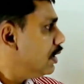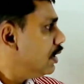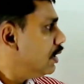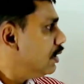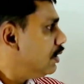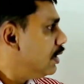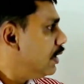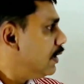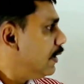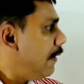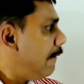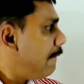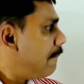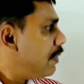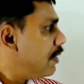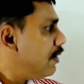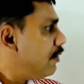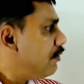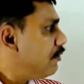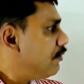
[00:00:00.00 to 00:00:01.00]
Then
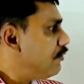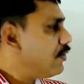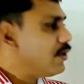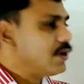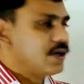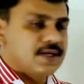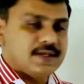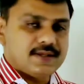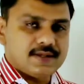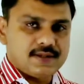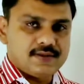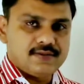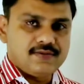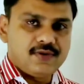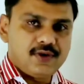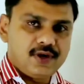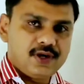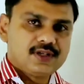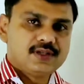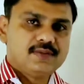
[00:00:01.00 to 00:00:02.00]
focus.
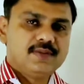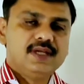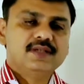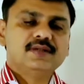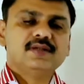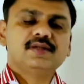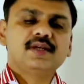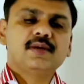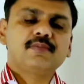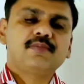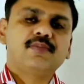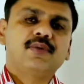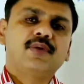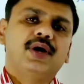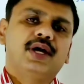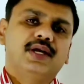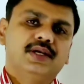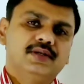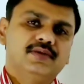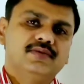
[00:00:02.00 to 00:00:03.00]
Focus means a
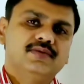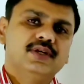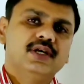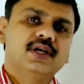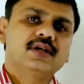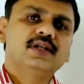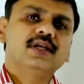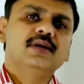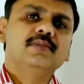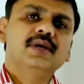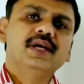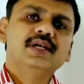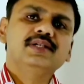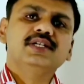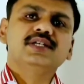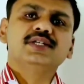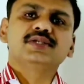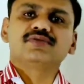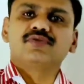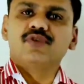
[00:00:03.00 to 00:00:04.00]
point where the image
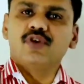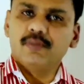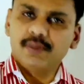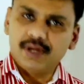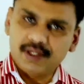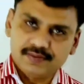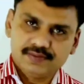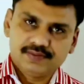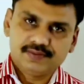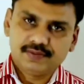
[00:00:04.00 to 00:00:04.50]
is forming.